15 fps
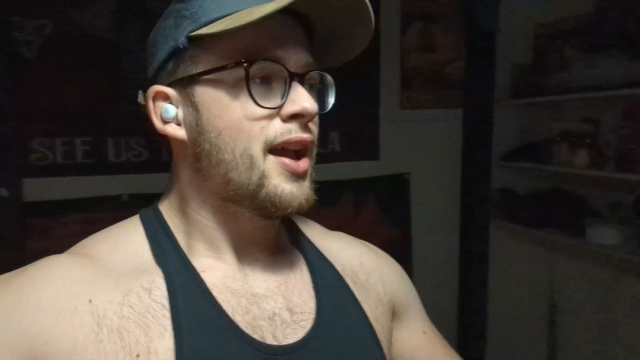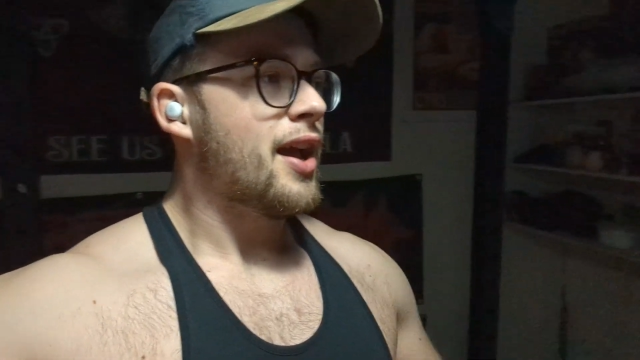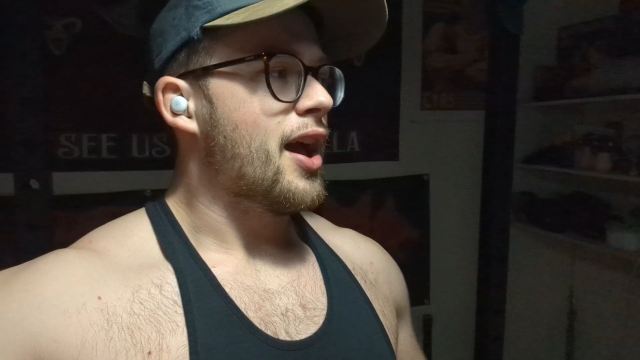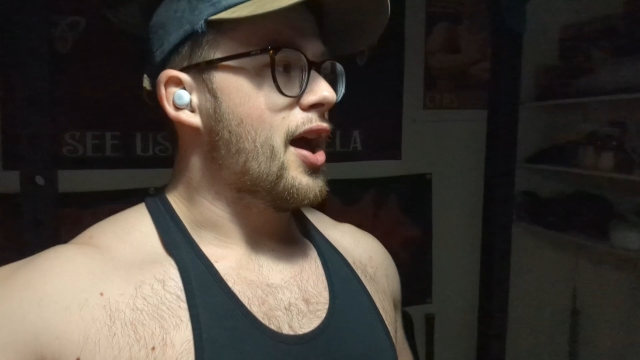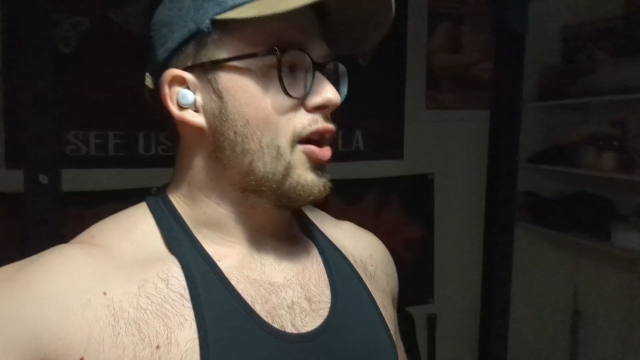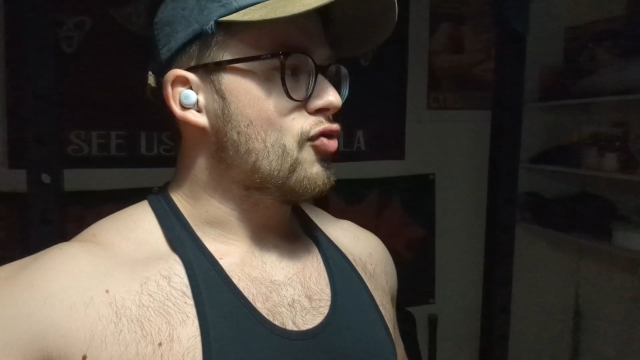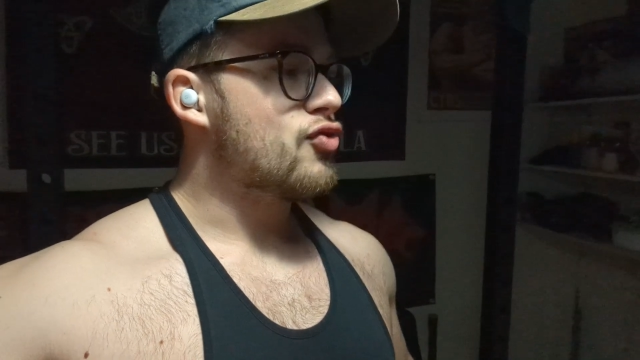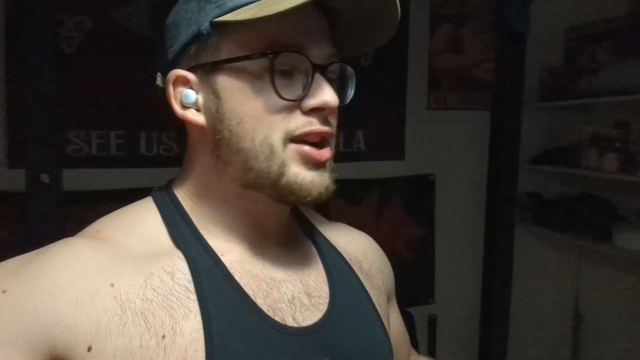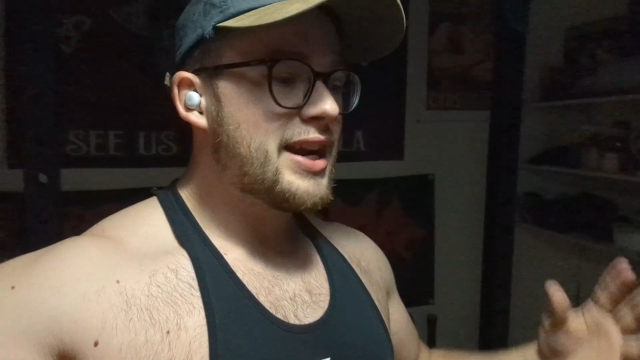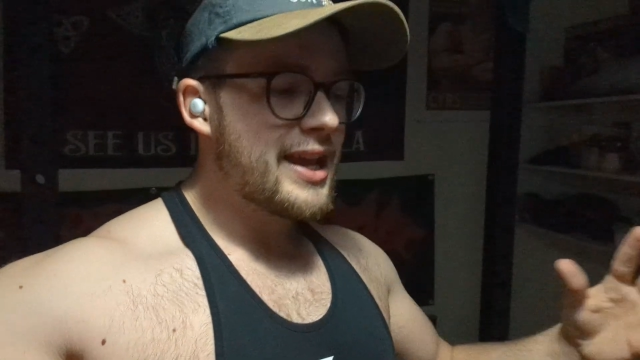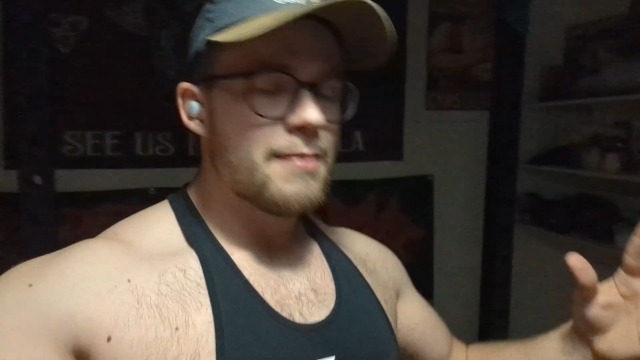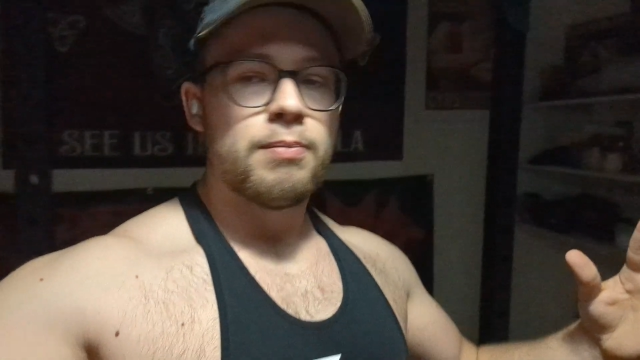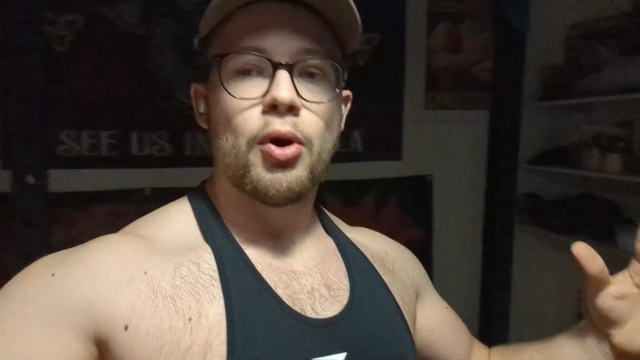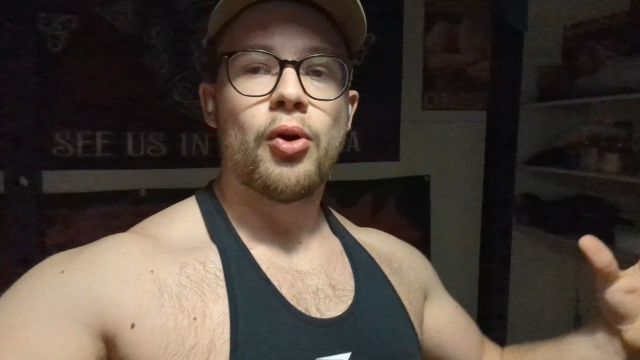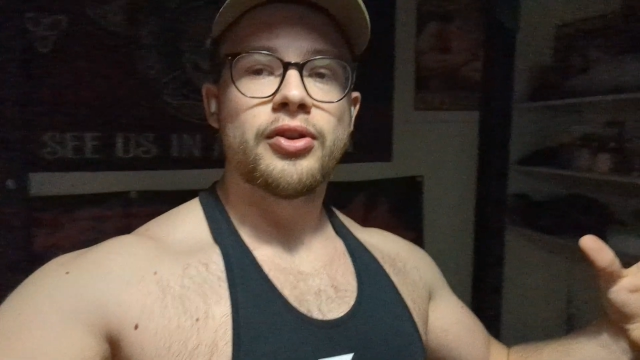Really
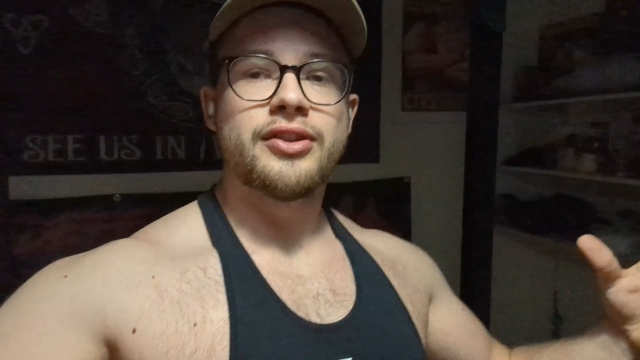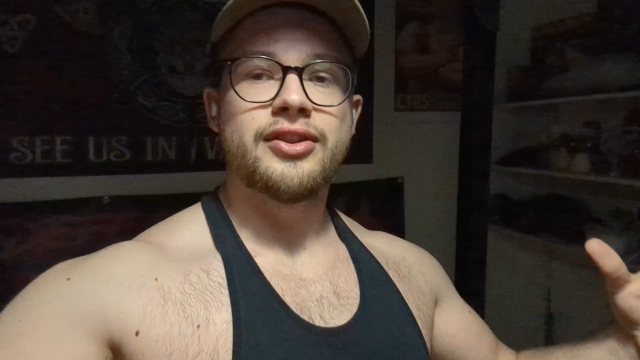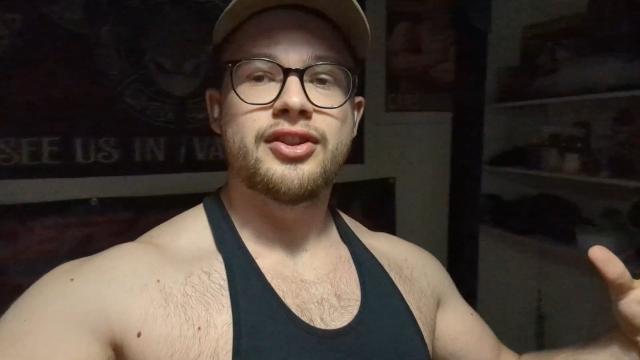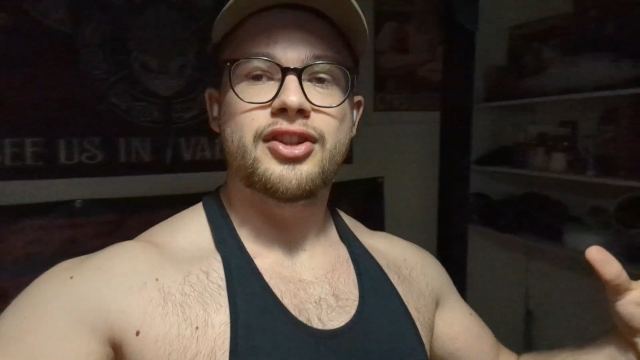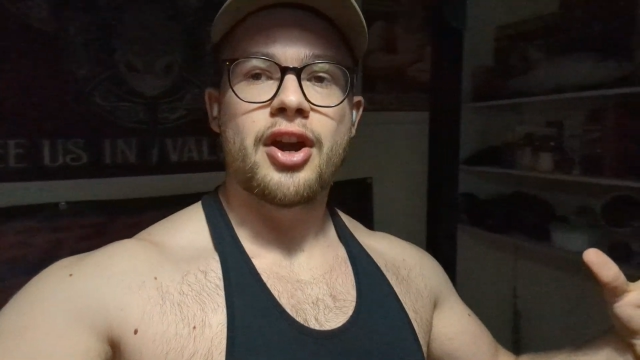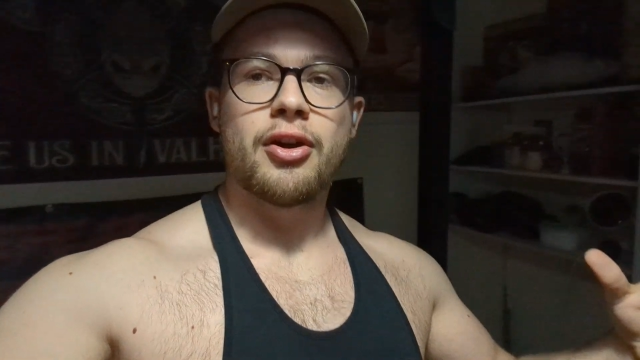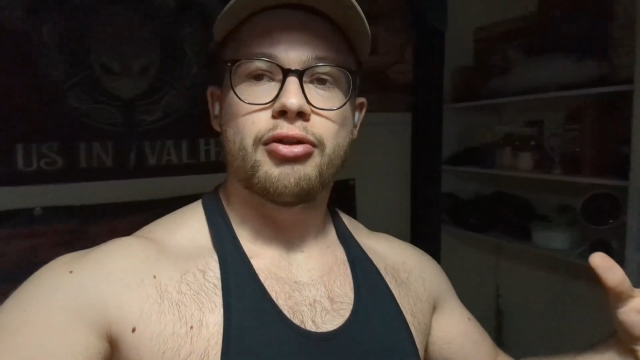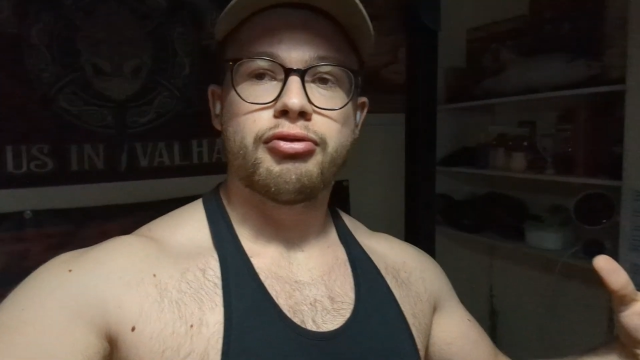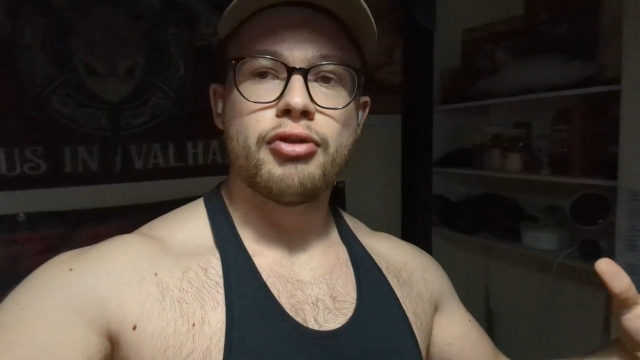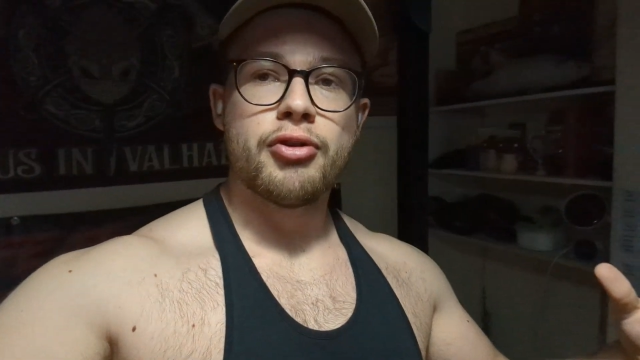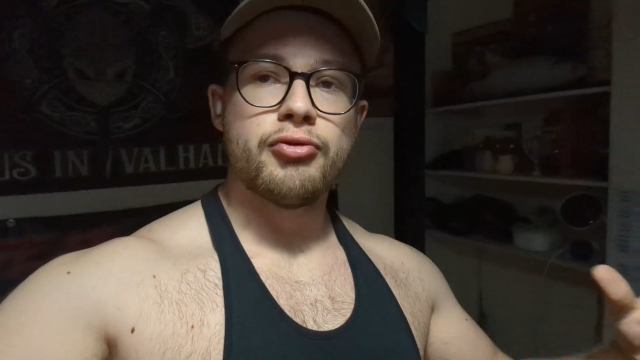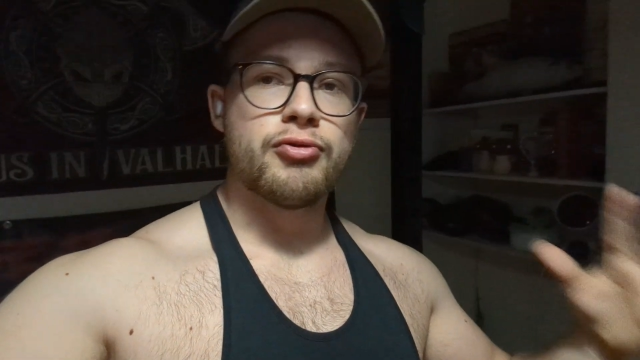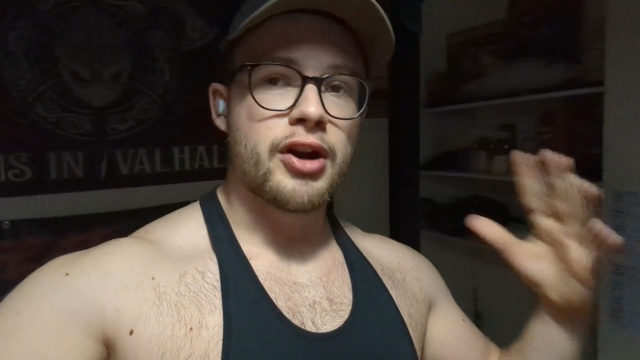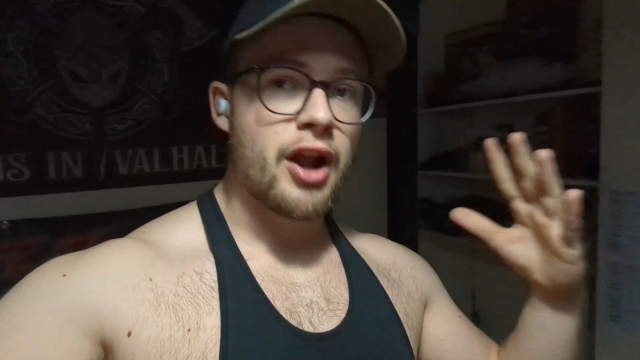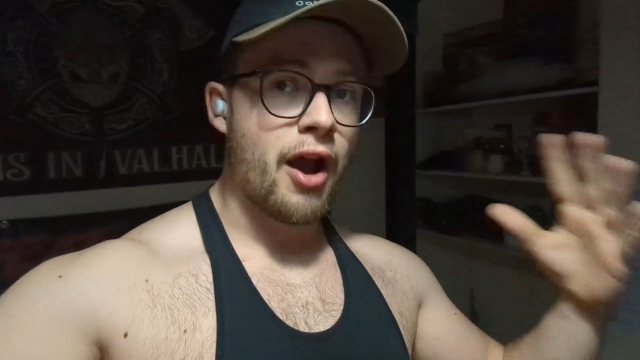important to go
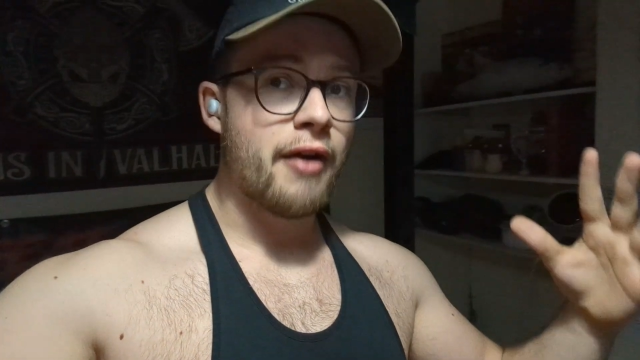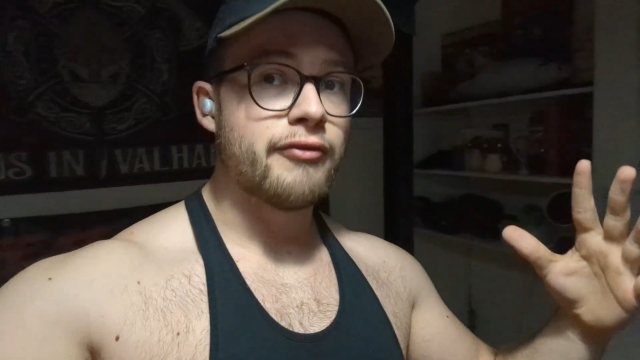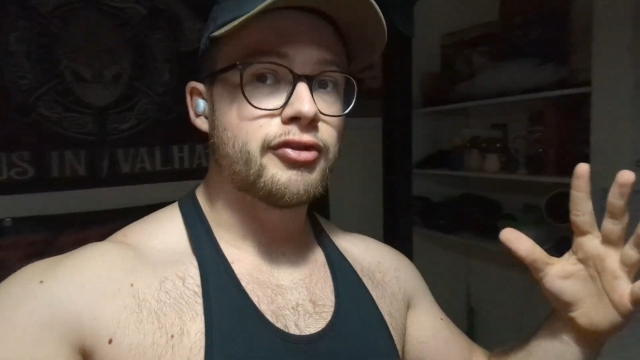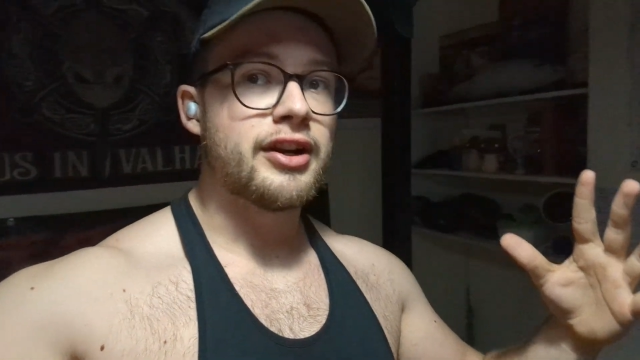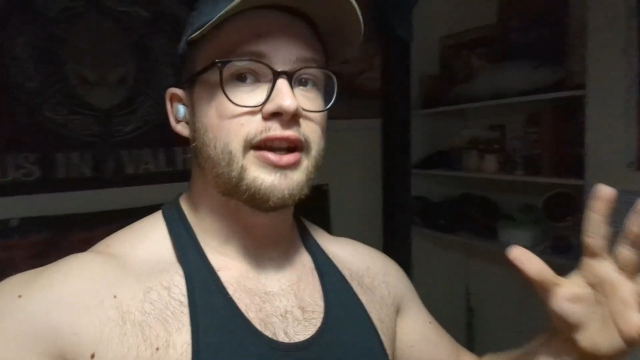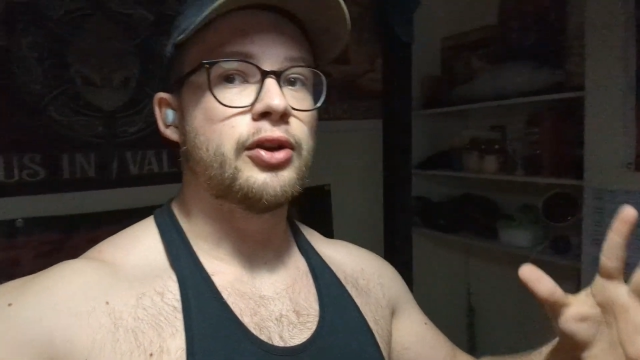through recovery